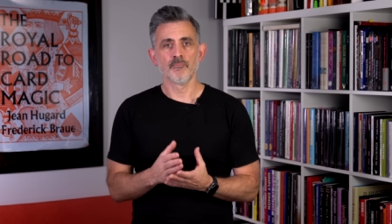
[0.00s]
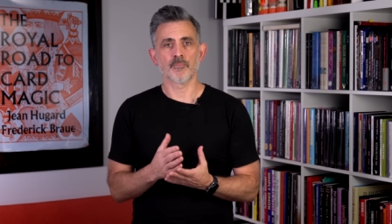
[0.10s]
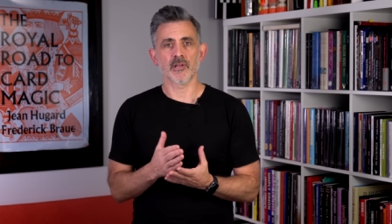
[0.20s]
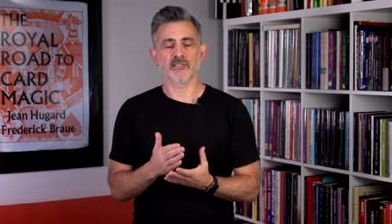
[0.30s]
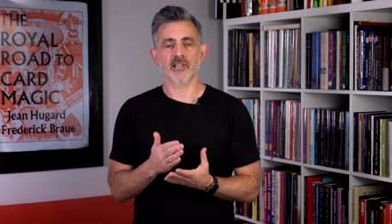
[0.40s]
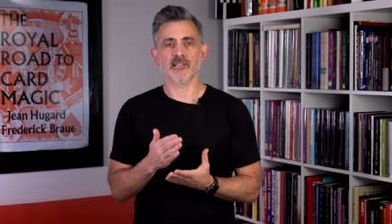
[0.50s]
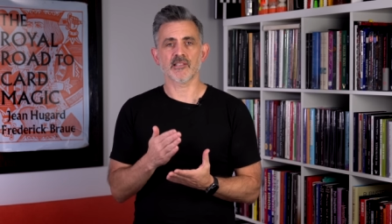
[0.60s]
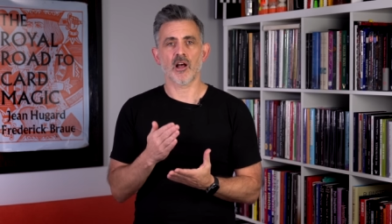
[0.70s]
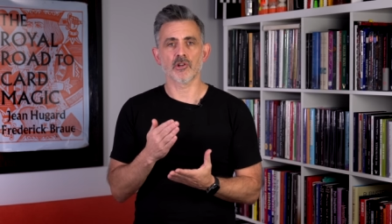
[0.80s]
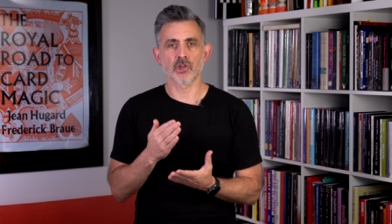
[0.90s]
but it takes
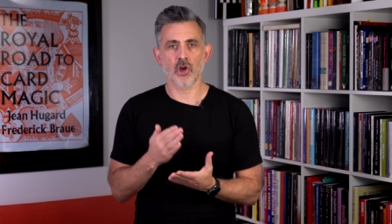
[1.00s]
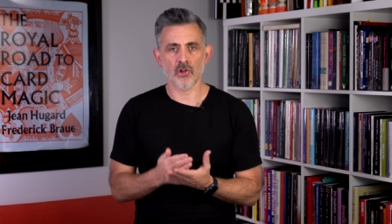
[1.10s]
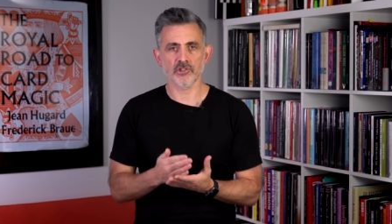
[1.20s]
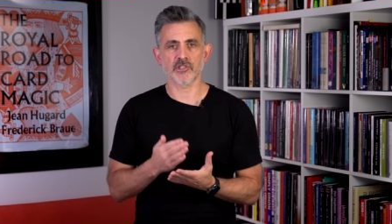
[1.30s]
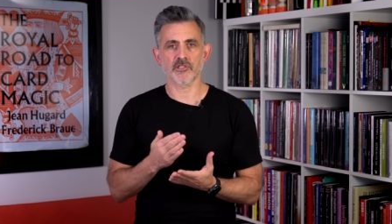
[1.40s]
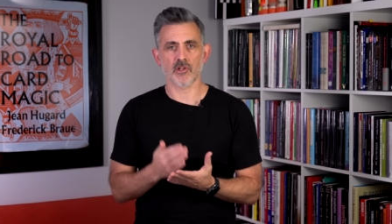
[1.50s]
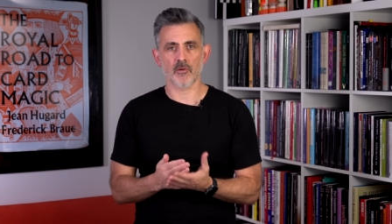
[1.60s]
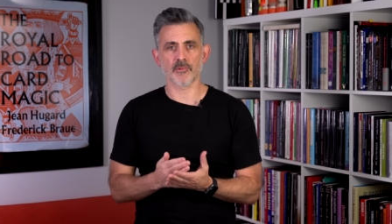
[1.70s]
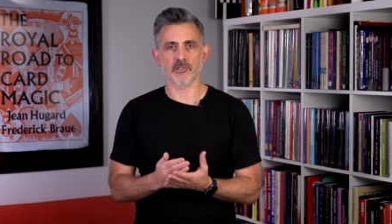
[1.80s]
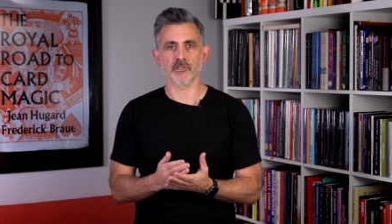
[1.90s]
unconscious
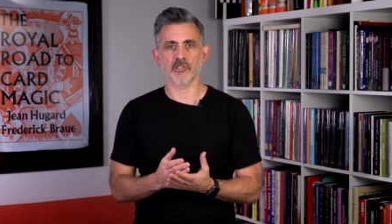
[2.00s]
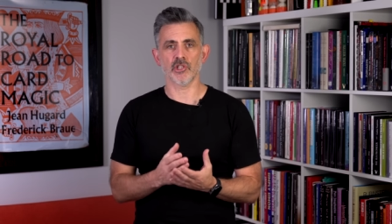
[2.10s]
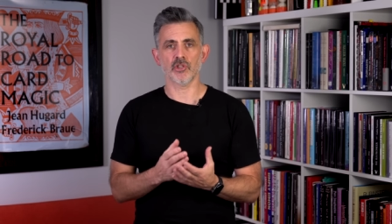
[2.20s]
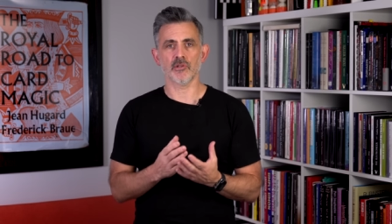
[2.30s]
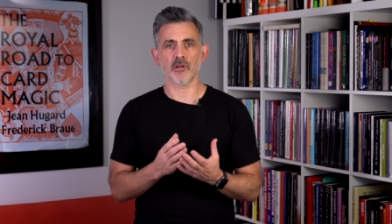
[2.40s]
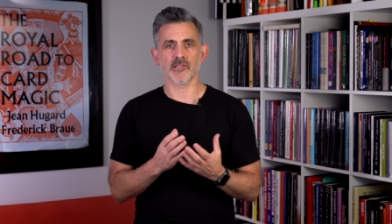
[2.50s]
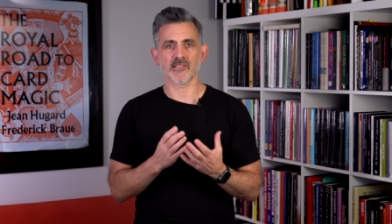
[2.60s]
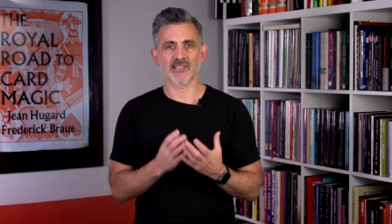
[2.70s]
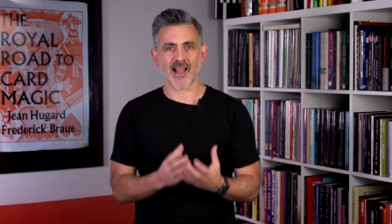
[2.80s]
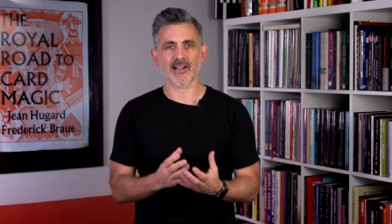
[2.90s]
competency. You know
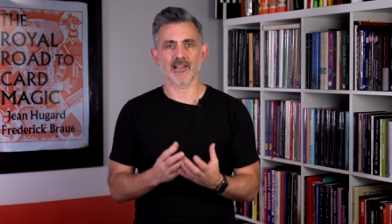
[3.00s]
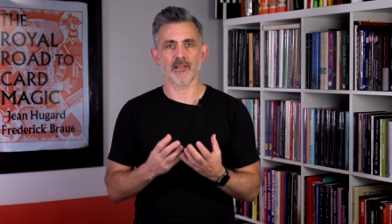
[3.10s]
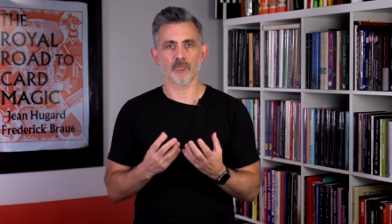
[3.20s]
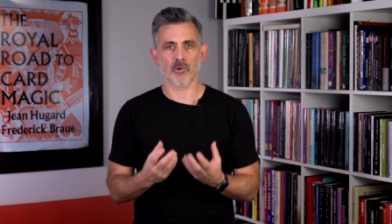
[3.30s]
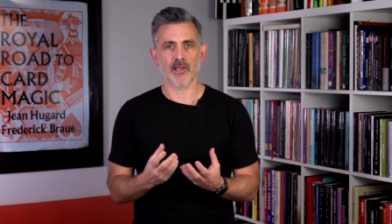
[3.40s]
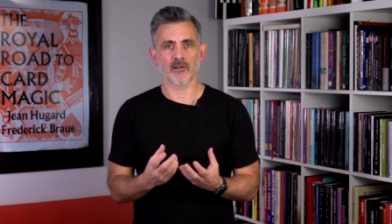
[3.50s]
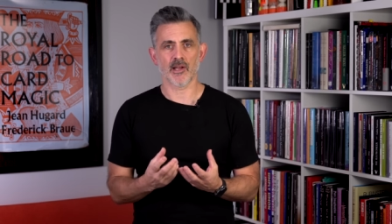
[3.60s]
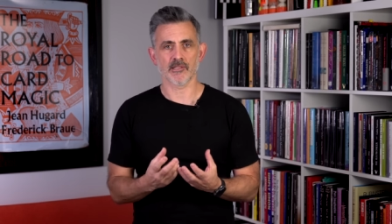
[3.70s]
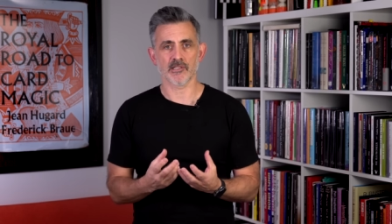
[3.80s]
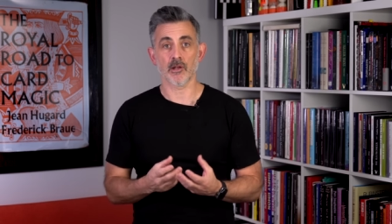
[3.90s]
exactly where your
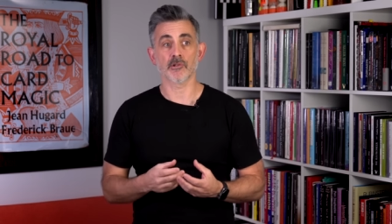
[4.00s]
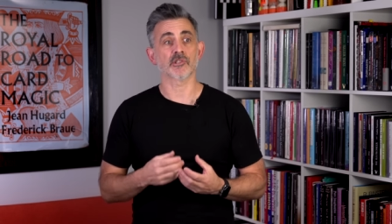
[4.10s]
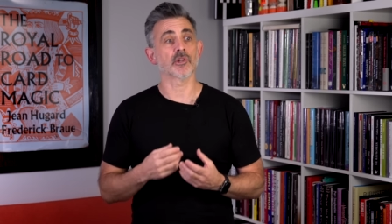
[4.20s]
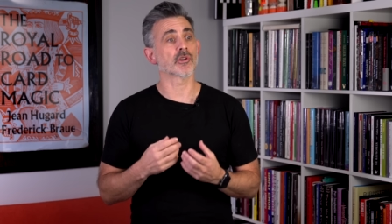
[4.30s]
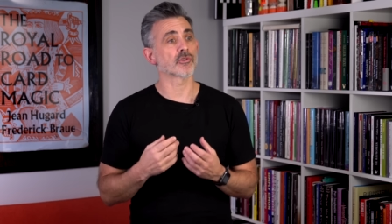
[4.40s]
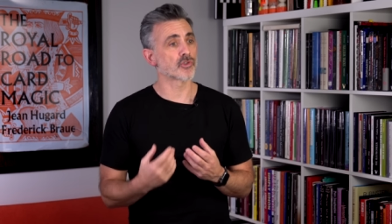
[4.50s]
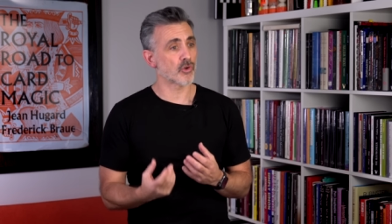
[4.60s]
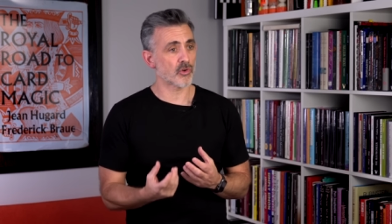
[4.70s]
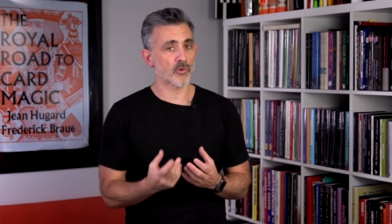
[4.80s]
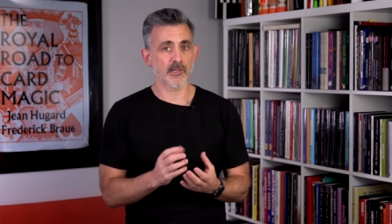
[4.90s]
hands are going, so you can
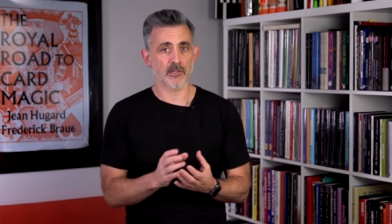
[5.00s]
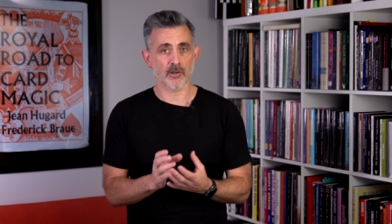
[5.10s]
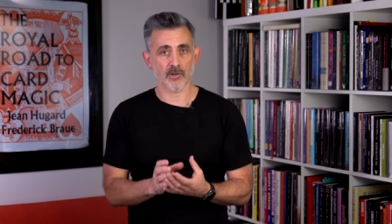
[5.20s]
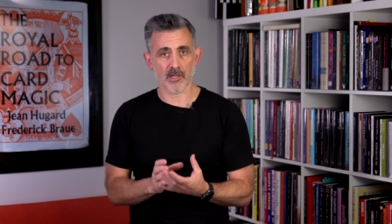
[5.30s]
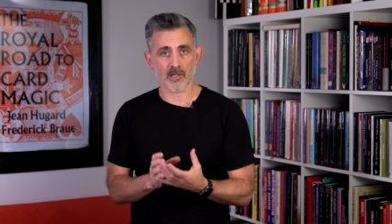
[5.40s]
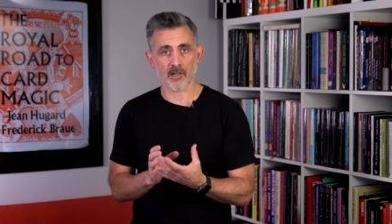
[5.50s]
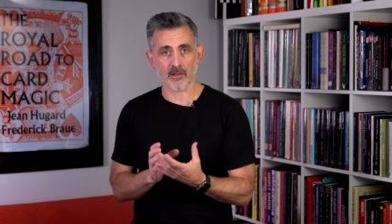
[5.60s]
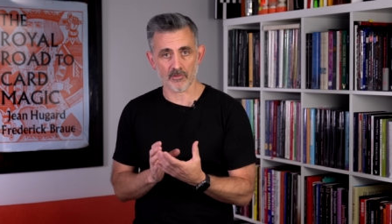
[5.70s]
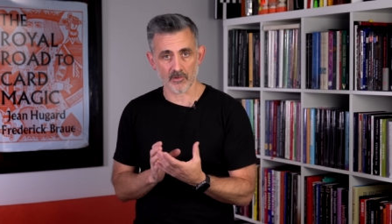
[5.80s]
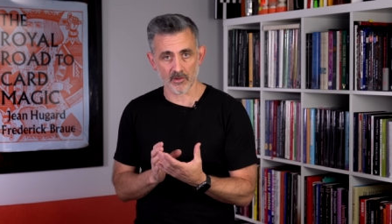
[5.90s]
talk when you're doing it
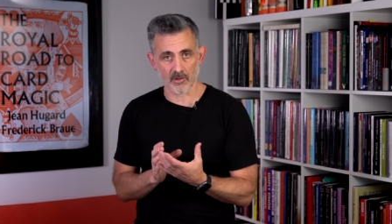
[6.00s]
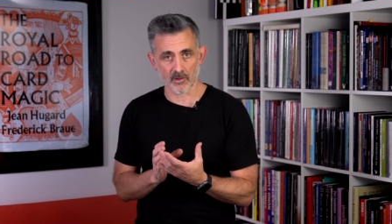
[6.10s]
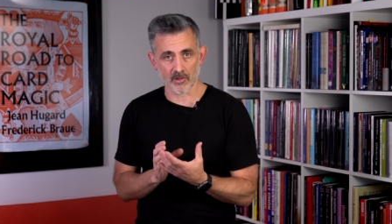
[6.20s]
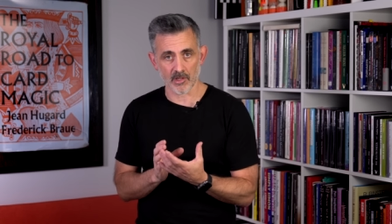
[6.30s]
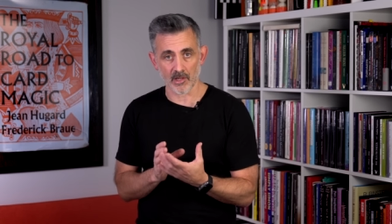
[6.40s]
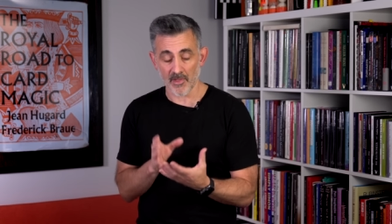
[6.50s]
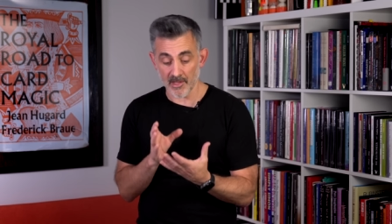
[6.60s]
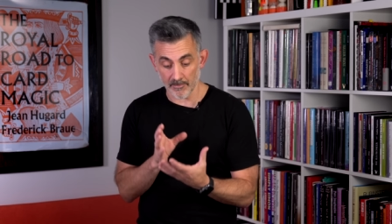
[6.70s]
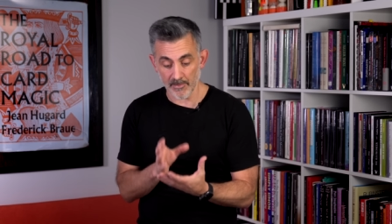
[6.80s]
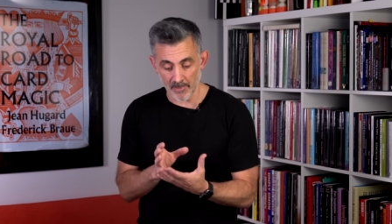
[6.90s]
and you know, they
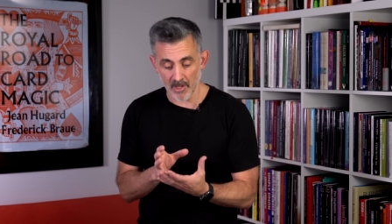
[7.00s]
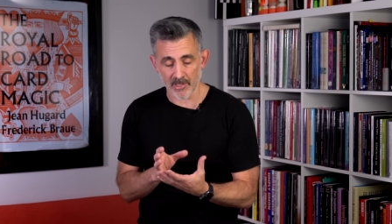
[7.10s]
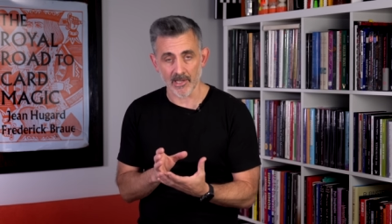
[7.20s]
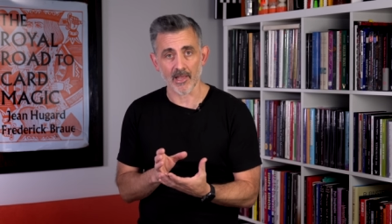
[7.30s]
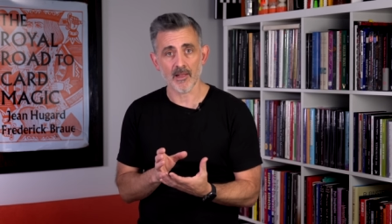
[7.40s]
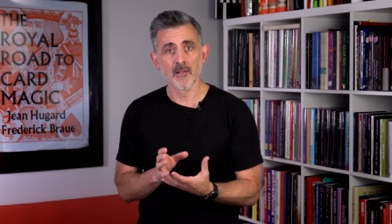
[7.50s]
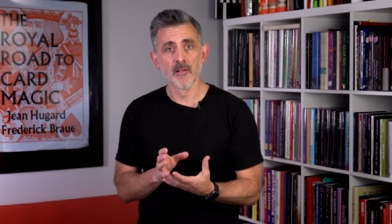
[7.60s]
can be burning it,